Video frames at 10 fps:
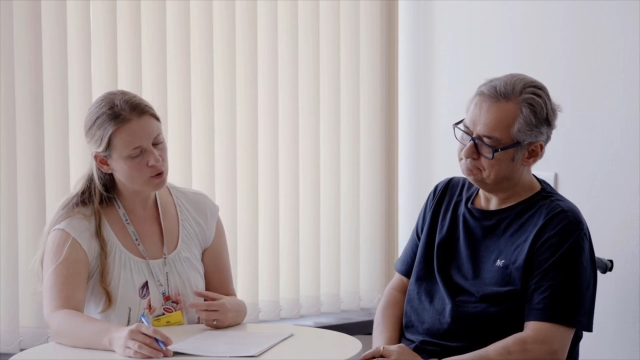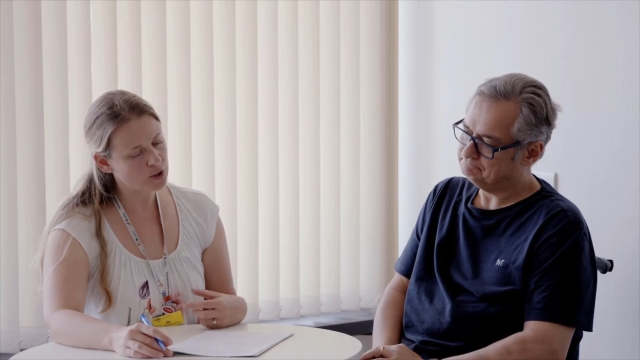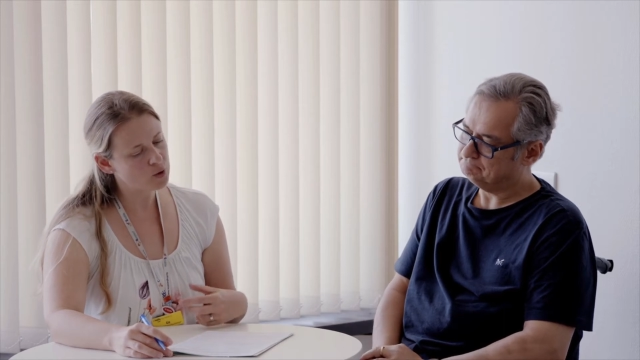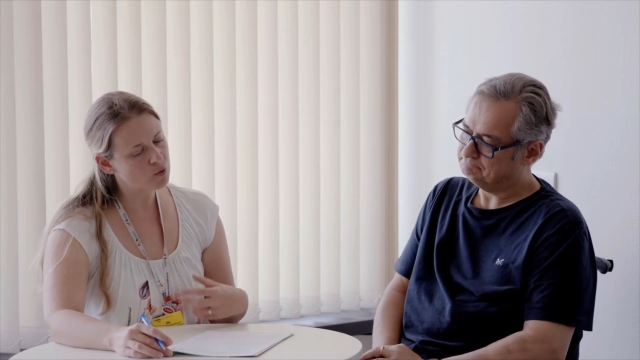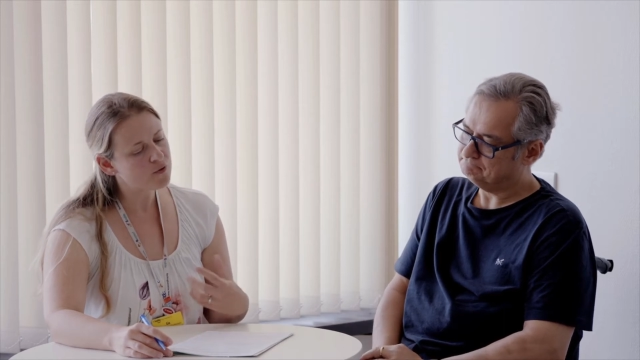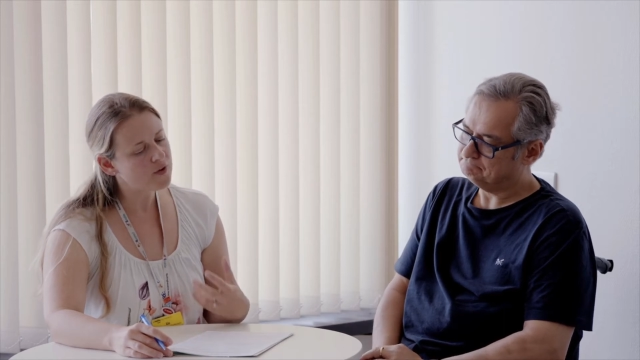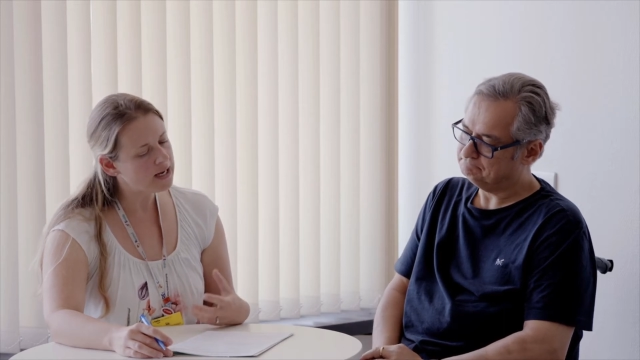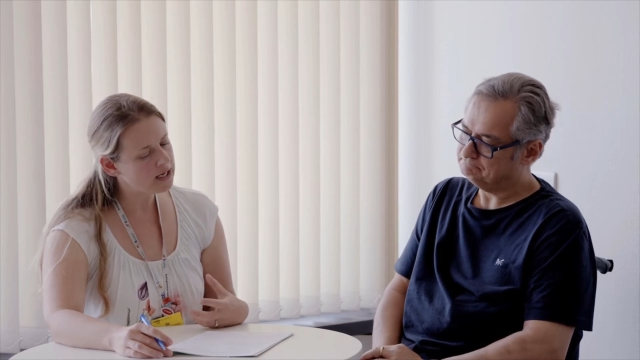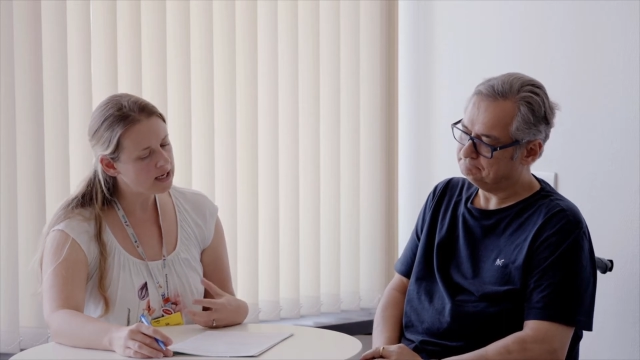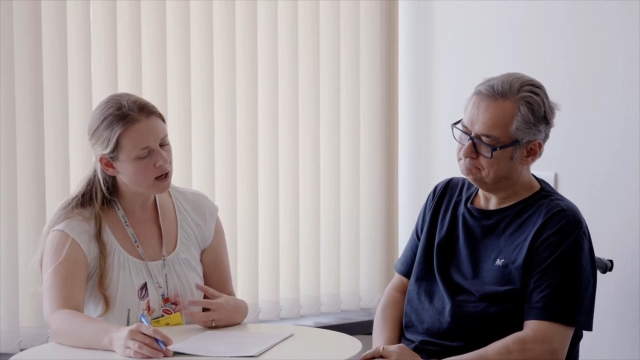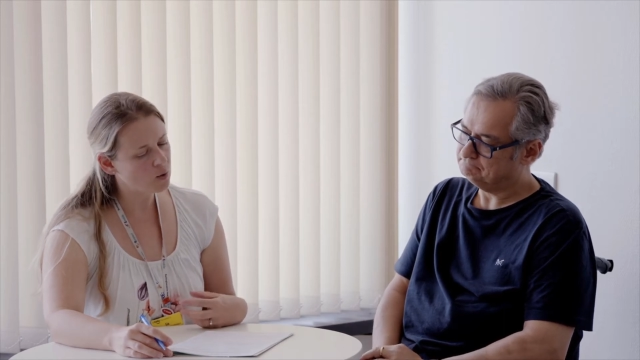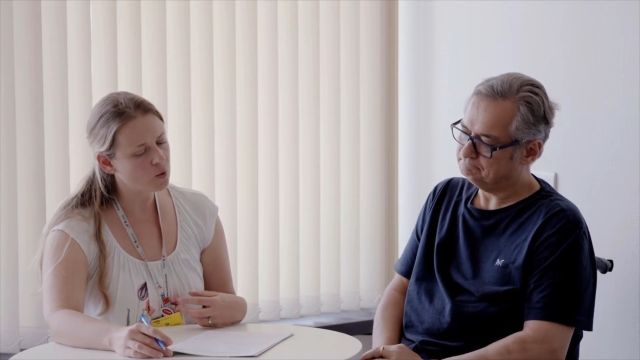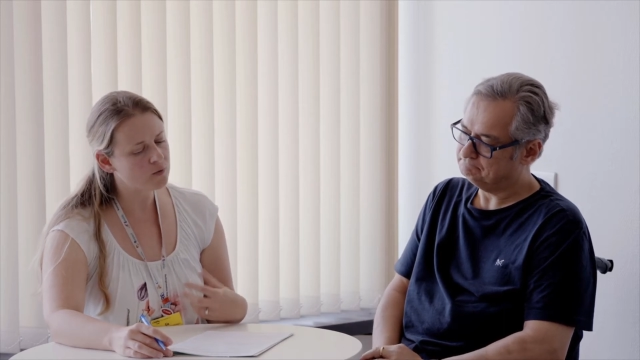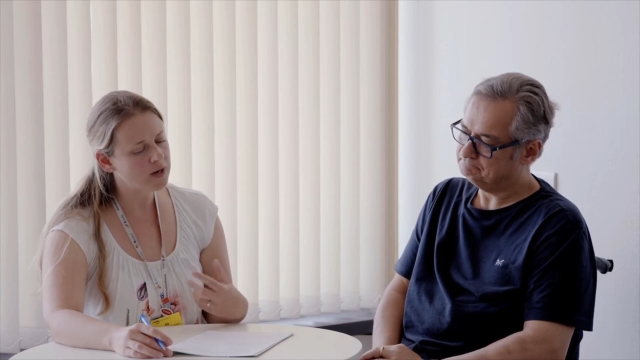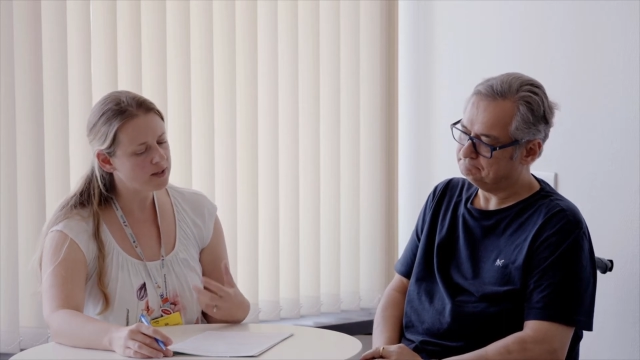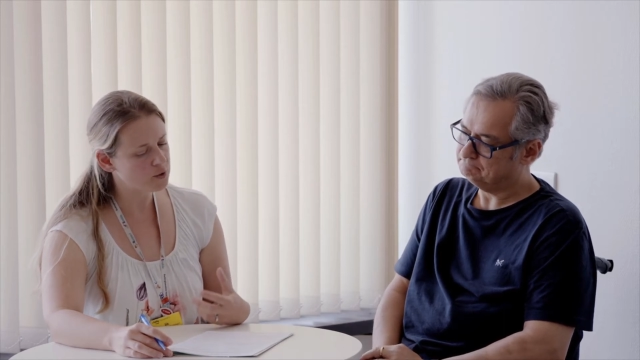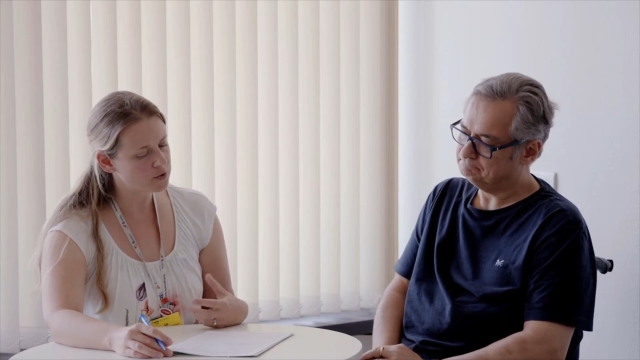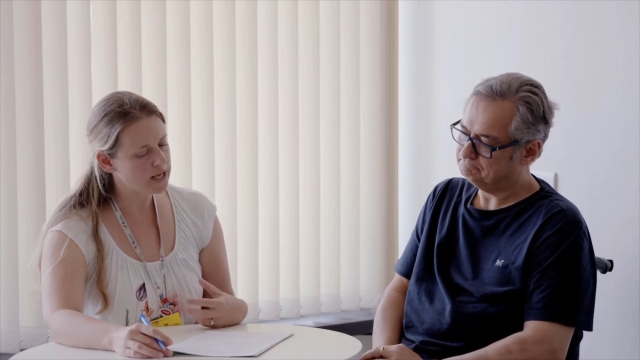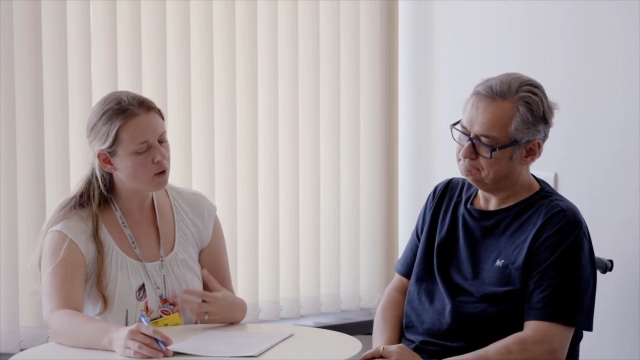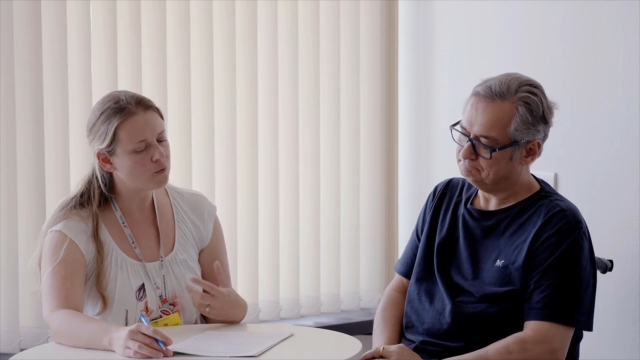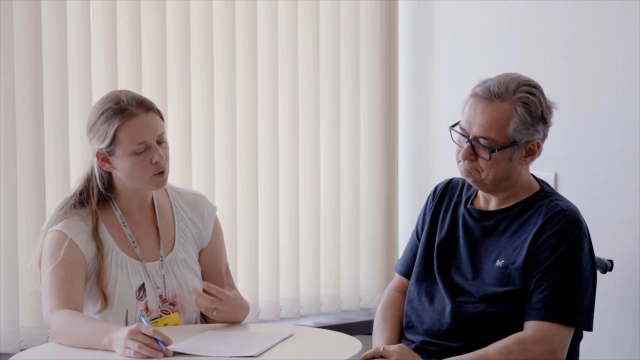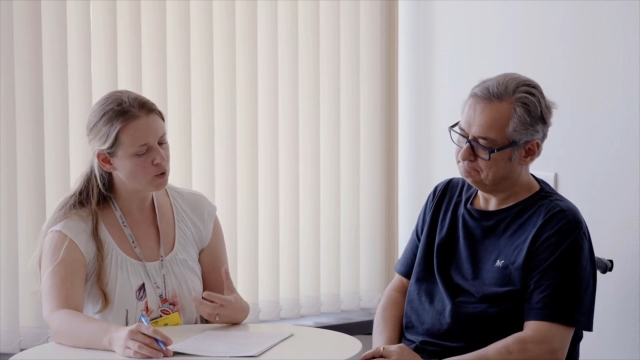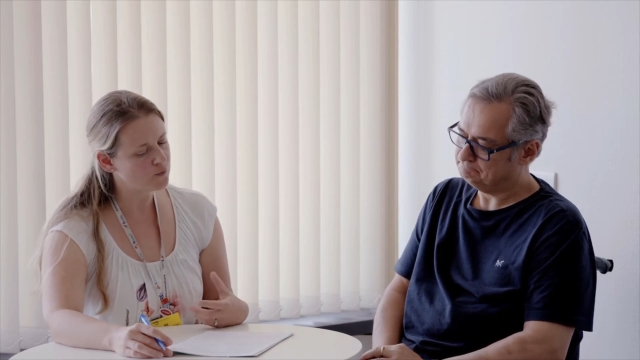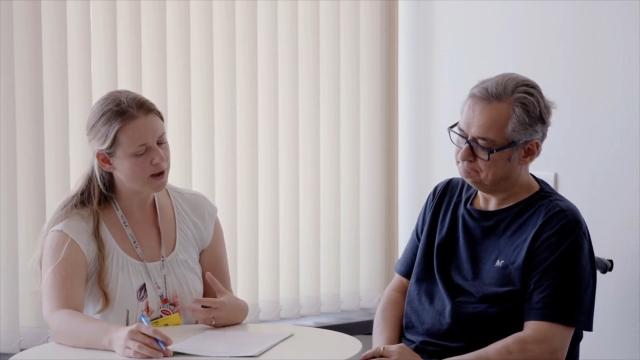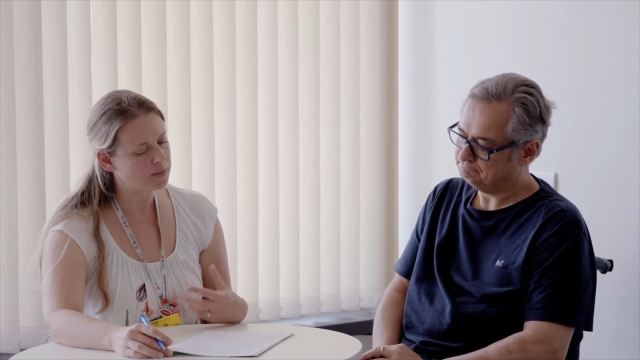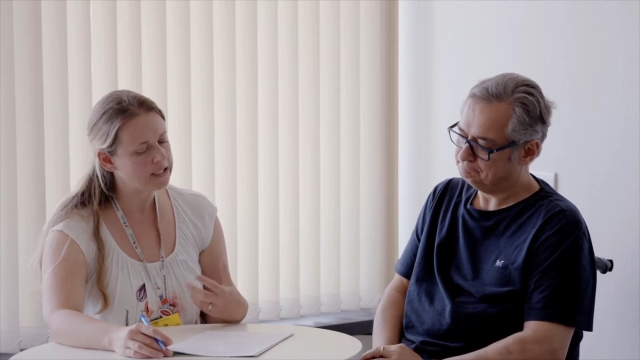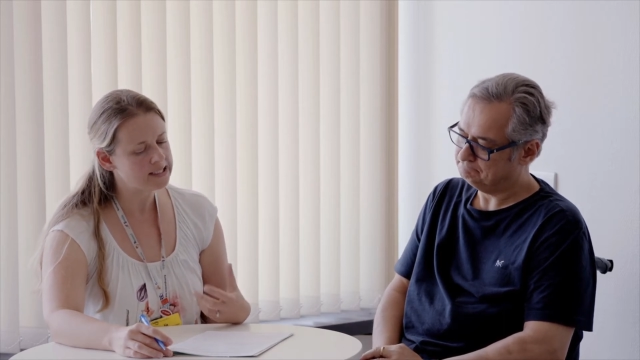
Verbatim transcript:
Speaker 1: that you're a failure or have let yourself or your family